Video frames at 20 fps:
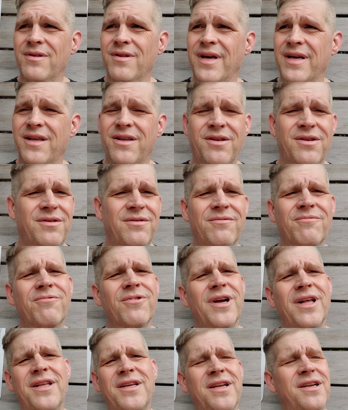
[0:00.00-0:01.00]
like you
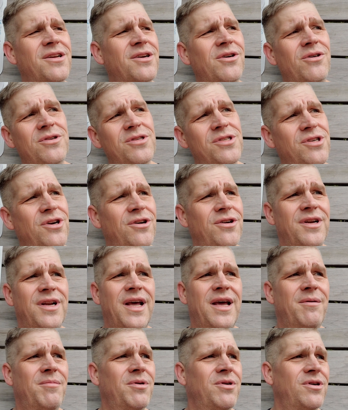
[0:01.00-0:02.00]
really didn't go to certain
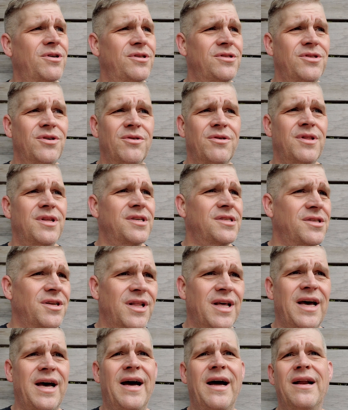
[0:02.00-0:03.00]
neighborhoods or this or
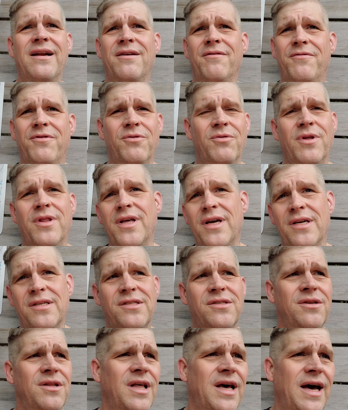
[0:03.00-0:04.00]
that if you were
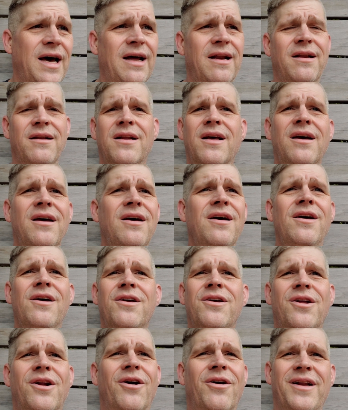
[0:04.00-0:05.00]
this or that. And,
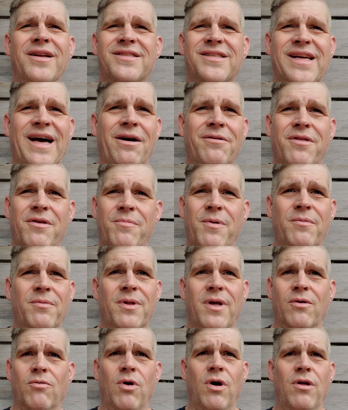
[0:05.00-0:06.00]
and Southie people
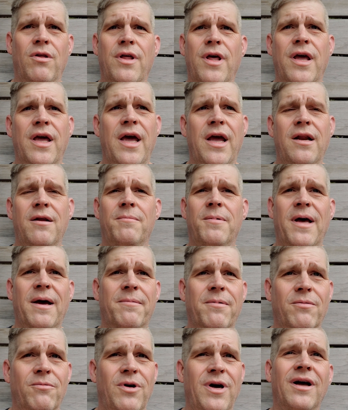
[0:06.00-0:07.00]
like, well, they hated black
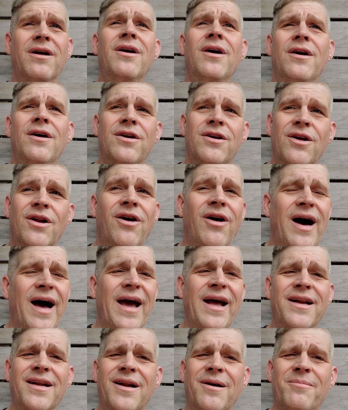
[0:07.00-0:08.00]
people. Well,
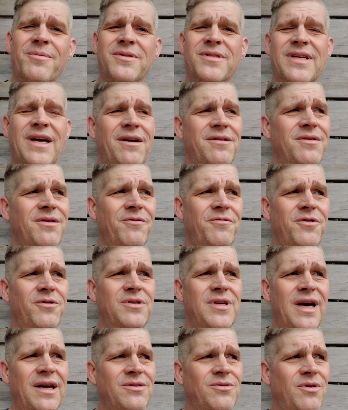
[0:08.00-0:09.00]
I ended up in Southie a few
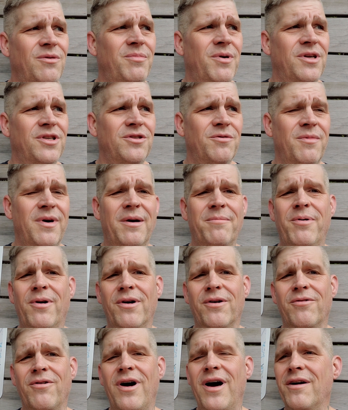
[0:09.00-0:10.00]
times with a bunch of my
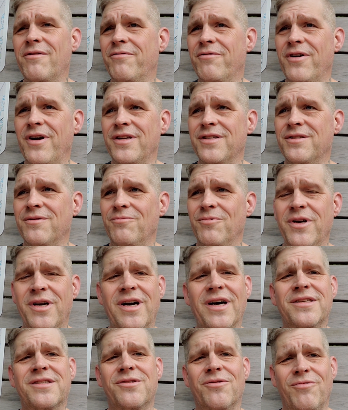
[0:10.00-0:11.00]
punk rock friends, and we
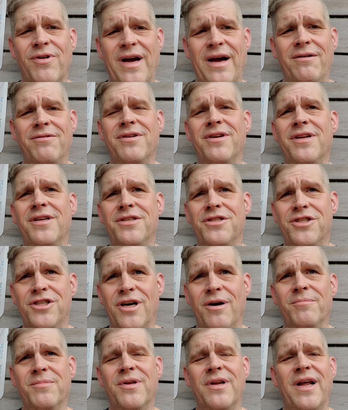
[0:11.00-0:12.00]
got surrounded and
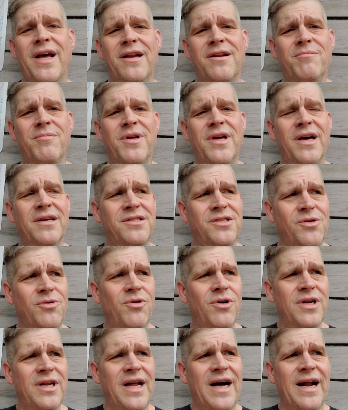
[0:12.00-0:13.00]
jumped and had to be
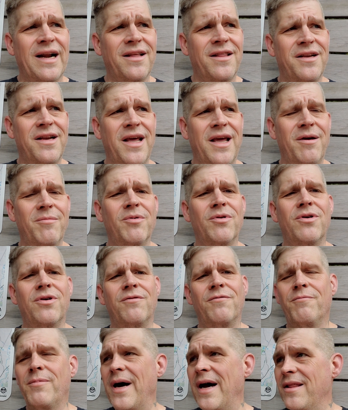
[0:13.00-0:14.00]
escorted out of the
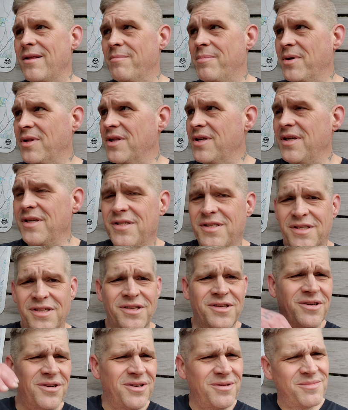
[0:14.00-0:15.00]
neighborhood by the police.
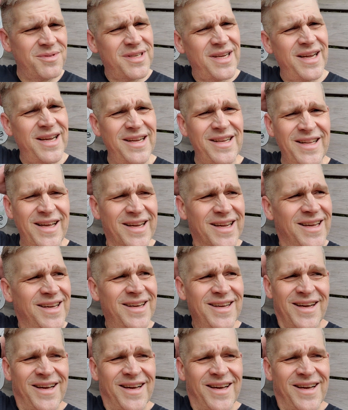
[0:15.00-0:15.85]
You know what I'm saying? Like,